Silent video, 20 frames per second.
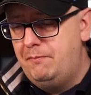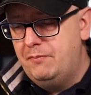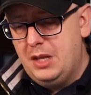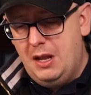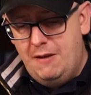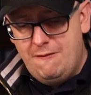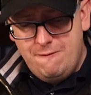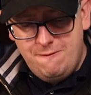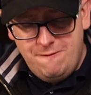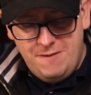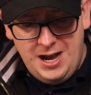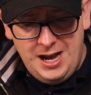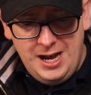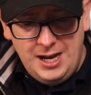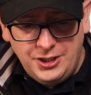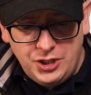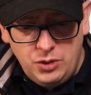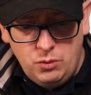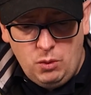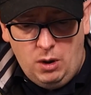Far
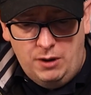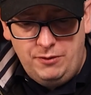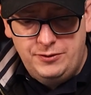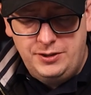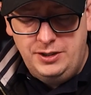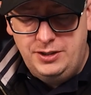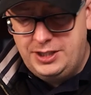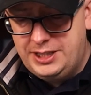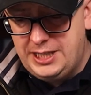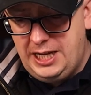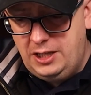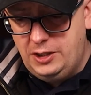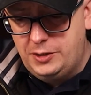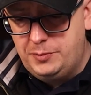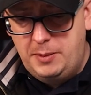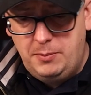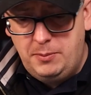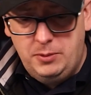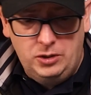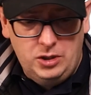too often,
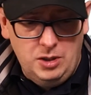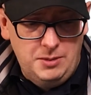salespeople come